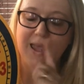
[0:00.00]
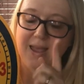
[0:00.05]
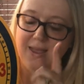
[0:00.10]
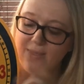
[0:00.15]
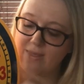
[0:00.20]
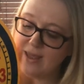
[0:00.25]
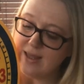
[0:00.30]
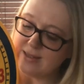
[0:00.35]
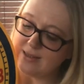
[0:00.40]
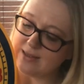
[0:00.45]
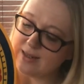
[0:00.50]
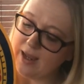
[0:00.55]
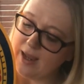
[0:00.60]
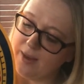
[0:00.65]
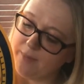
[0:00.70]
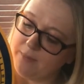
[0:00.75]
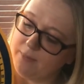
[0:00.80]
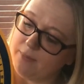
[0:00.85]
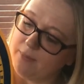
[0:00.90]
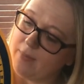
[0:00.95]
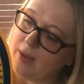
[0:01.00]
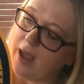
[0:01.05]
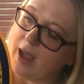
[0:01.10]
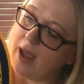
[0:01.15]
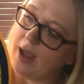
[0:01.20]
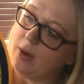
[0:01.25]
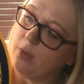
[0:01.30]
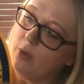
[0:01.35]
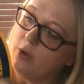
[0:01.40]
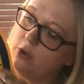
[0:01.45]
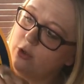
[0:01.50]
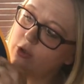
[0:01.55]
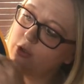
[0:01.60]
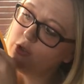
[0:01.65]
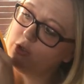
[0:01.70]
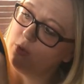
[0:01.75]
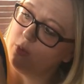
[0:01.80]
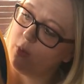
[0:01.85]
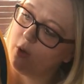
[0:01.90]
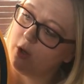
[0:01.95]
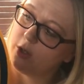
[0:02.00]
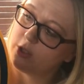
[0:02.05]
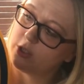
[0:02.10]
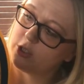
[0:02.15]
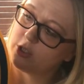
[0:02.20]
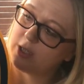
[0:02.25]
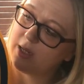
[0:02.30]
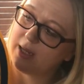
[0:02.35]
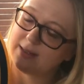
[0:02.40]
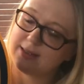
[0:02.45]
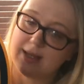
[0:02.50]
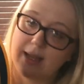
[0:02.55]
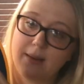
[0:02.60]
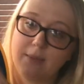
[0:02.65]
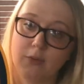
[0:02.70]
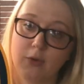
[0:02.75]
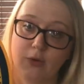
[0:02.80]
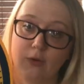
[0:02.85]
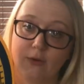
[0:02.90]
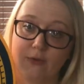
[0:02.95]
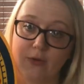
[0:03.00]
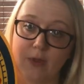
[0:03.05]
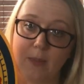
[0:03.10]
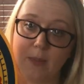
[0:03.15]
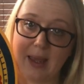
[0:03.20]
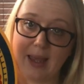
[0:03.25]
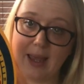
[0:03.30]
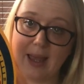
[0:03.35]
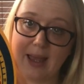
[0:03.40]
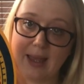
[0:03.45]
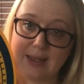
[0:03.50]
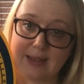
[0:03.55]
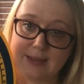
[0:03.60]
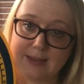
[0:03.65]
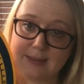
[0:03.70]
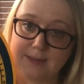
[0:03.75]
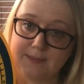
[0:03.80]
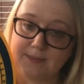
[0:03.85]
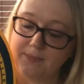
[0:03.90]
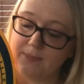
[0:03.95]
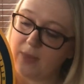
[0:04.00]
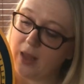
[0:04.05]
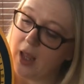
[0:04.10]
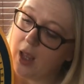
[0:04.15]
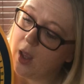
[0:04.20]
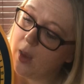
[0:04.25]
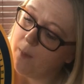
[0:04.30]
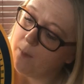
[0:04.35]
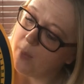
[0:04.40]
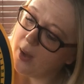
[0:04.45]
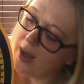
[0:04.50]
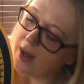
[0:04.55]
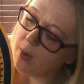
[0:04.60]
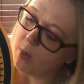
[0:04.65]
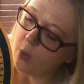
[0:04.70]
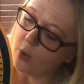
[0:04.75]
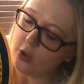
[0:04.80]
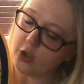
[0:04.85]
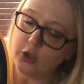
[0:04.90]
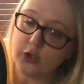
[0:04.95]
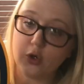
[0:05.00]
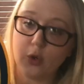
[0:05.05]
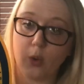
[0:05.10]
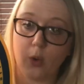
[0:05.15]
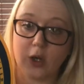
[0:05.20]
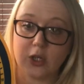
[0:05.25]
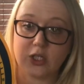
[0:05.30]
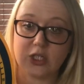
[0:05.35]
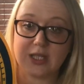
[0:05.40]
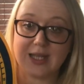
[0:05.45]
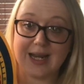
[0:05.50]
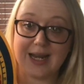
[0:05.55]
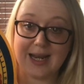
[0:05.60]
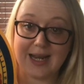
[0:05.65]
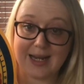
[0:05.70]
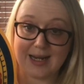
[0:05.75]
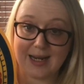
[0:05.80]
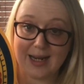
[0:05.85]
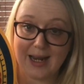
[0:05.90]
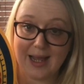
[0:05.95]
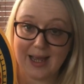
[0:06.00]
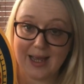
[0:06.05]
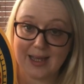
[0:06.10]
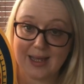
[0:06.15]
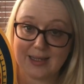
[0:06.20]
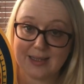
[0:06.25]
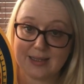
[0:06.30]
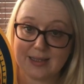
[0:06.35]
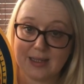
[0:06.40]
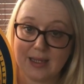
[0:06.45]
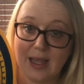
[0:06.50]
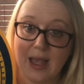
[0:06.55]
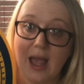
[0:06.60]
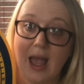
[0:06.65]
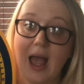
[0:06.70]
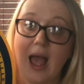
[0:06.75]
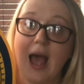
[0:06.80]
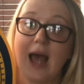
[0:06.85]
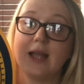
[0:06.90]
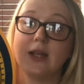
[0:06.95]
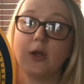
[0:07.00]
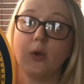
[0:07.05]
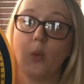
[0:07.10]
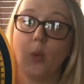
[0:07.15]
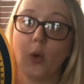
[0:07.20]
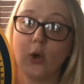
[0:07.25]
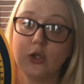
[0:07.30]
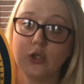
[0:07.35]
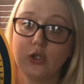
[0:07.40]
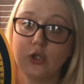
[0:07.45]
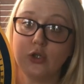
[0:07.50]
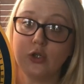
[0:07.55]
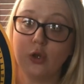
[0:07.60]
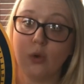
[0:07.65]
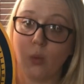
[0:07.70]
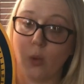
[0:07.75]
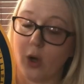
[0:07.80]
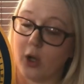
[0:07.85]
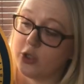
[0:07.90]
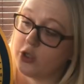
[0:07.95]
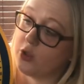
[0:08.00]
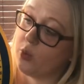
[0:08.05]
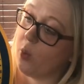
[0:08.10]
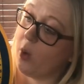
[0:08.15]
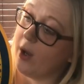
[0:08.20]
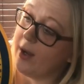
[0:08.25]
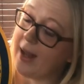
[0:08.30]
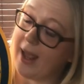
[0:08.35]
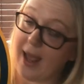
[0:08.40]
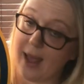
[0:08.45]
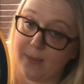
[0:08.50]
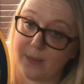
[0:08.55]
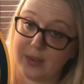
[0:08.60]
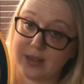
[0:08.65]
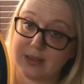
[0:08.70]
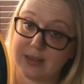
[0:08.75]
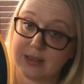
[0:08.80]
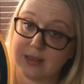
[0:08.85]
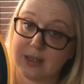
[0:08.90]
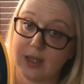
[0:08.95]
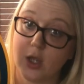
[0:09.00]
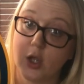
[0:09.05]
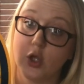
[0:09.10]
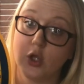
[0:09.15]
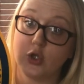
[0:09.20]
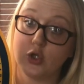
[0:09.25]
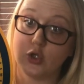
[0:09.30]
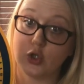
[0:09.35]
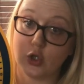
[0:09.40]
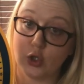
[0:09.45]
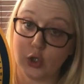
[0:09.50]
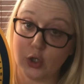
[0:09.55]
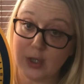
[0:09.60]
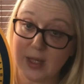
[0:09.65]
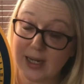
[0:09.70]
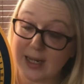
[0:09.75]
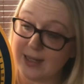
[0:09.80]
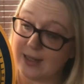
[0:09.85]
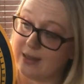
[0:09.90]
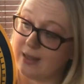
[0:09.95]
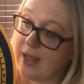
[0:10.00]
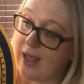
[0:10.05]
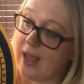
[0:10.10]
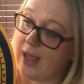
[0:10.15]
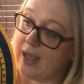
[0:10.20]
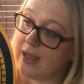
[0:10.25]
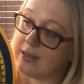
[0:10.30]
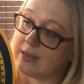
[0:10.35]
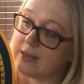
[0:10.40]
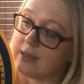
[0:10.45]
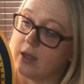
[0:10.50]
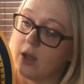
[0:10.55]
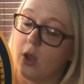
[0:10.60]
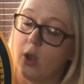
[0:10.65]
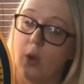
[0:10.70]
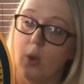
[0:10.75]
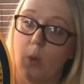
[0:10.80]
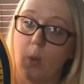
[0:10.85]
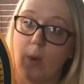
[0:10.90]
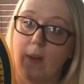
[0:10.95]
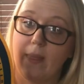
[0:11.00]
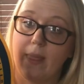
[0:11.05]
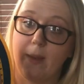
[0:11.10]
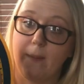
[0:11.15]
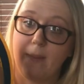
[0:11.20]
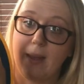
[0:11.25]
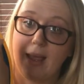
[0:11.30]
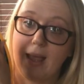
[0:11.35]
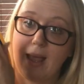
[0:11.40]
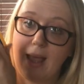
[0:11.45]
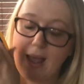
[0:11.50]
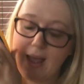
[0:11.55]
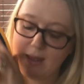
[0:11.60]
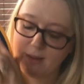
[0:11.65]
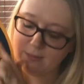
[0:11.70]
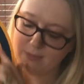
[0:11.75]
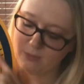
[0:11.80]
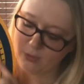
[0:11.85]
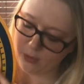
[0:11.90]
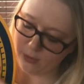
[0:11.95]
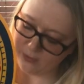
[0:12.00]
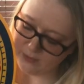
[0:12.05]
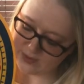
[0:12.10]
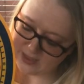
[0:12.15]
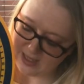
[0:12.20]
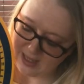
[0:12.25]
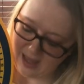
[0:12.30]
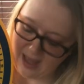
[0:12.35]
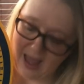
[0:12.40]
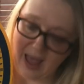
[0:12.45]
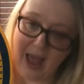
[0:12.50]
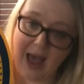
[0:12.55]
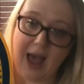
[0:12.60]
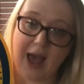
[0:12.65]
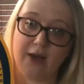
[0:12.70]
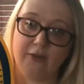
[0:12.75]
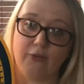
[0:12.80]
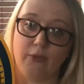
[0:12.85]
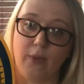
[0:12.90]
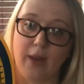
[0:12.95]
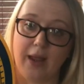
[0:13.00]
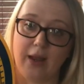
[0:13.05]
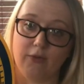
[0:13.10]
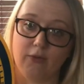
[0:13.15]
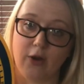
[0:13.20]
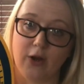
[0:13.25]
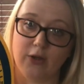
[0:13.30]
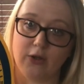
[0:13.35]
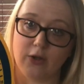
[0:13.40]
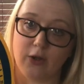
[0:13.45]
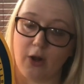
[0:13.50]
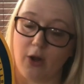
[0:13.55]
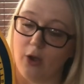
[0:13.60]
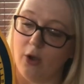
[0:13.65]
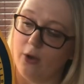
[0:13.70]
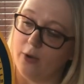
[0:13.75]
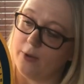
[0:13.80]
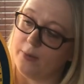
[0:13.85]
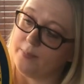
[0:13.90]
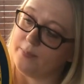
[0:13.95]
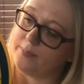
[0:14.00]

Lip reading: This time, I want you to watch as I move the big hand, but I want you to watch the little hand, and I want you to watch what happens to the little hand when the big hand moves halfway around the clock.